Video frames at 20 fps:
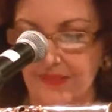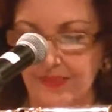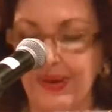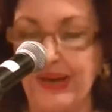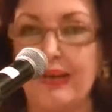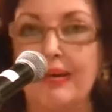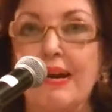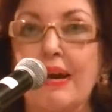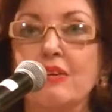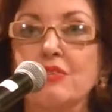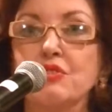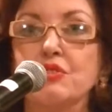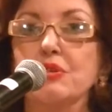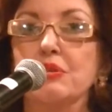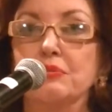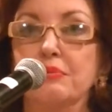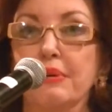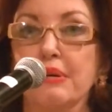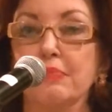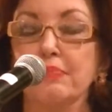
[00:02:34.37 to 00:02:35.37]
My
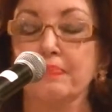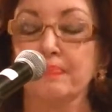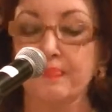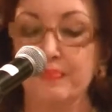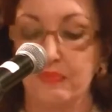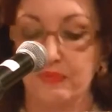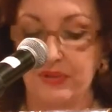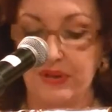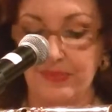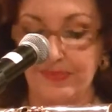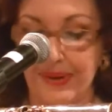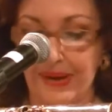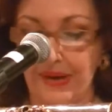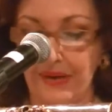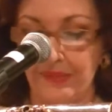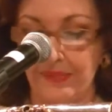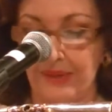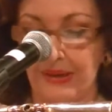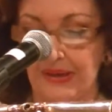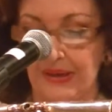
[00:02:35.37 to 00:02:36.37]
grandchildren
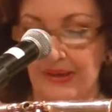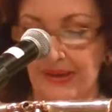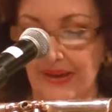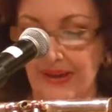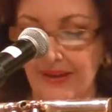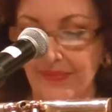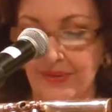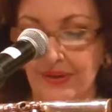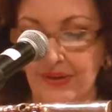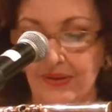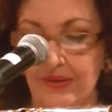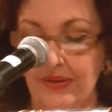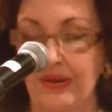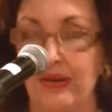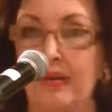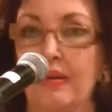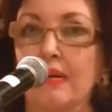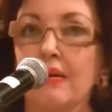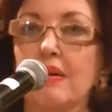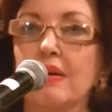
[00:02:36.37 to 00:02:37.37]
remind me every
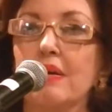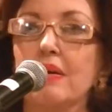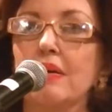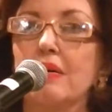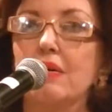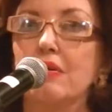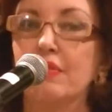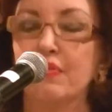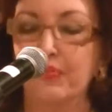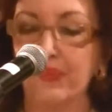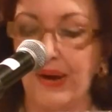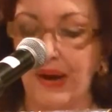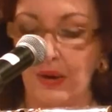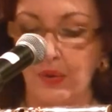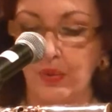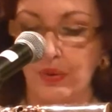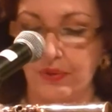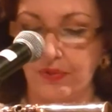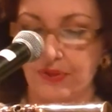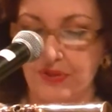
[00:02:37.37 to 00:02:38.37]
day of
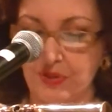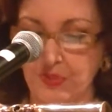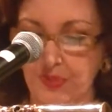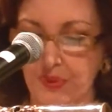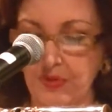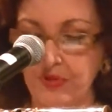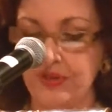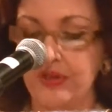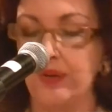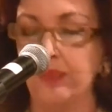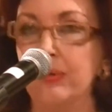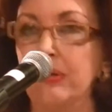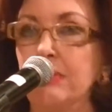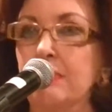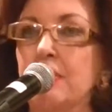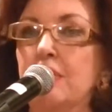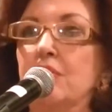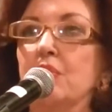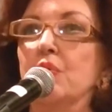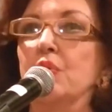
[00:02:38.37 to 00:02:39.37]
our
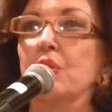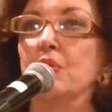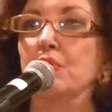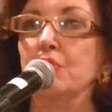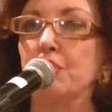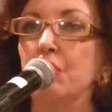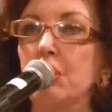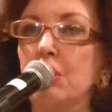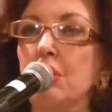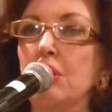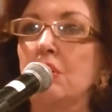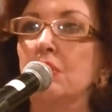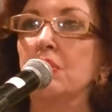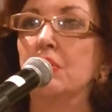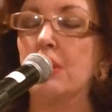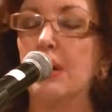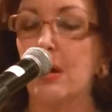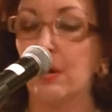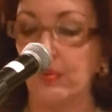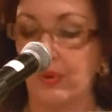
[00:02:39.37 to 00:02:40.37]
responsibility to continue
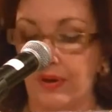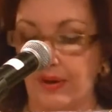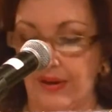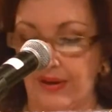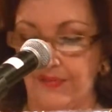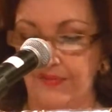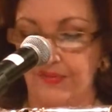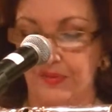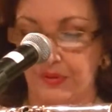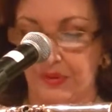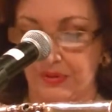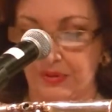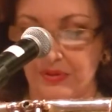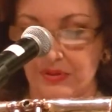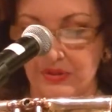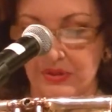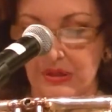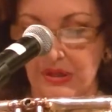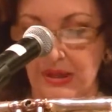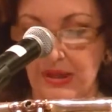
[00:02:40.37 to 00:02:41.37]
our
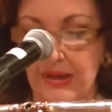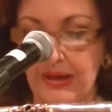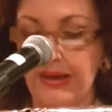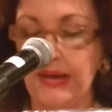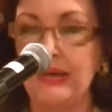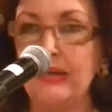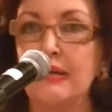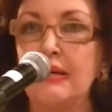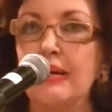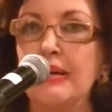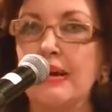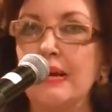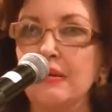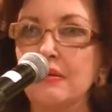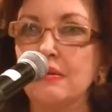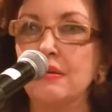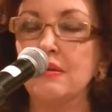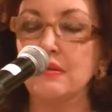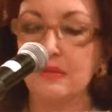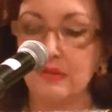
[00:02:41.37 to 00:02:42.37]
efforts in
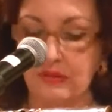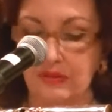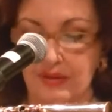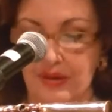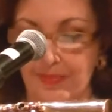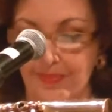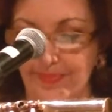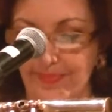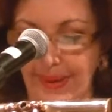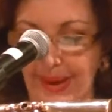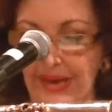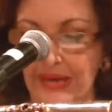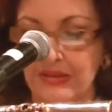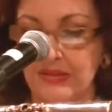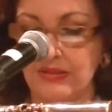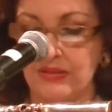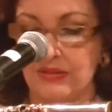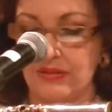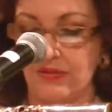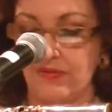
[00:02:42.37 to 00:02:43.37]
creating the
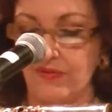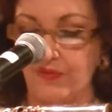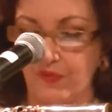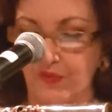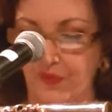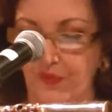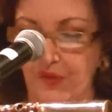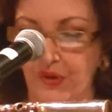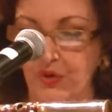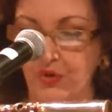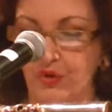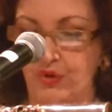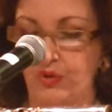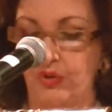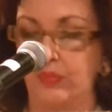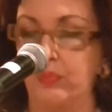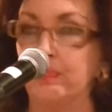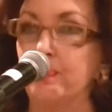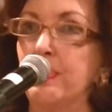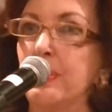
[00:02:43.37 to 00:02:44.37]
best
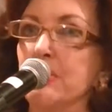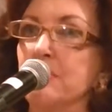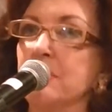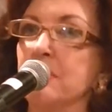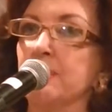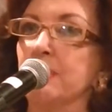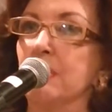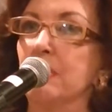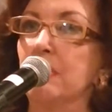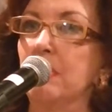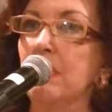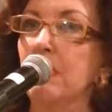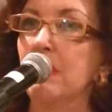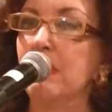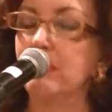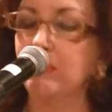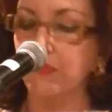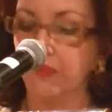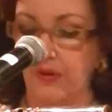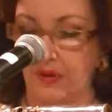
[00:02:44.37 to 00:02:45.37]
future possible
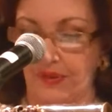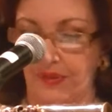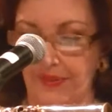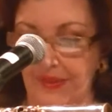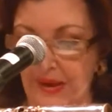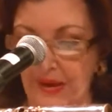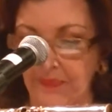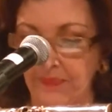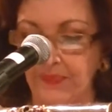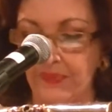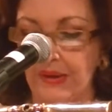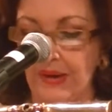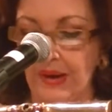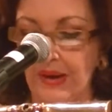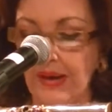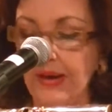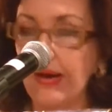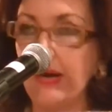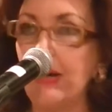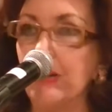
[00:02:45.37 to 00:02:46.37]
for them
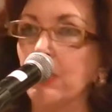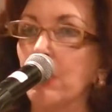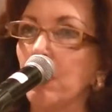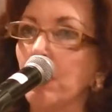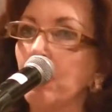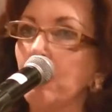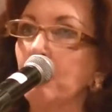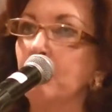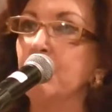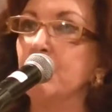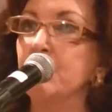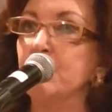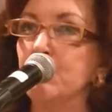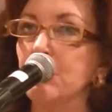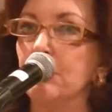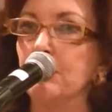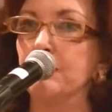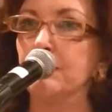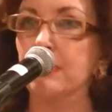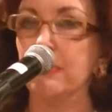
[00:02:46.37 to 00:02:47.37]
and all the
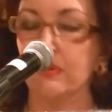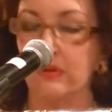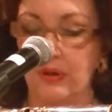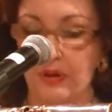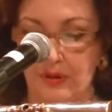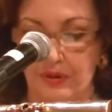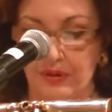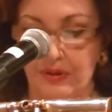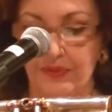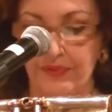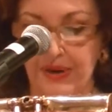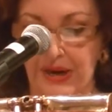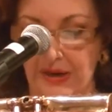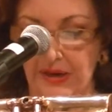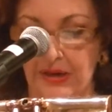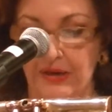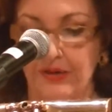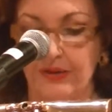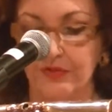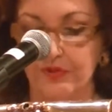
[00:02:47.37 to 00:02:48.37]
children in
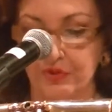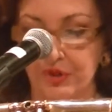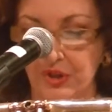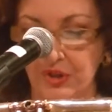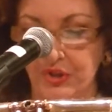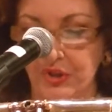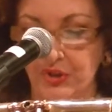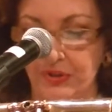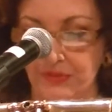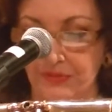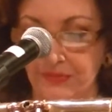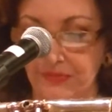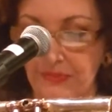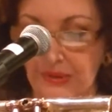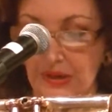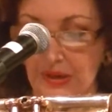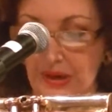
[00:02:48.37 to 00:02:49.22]
our region.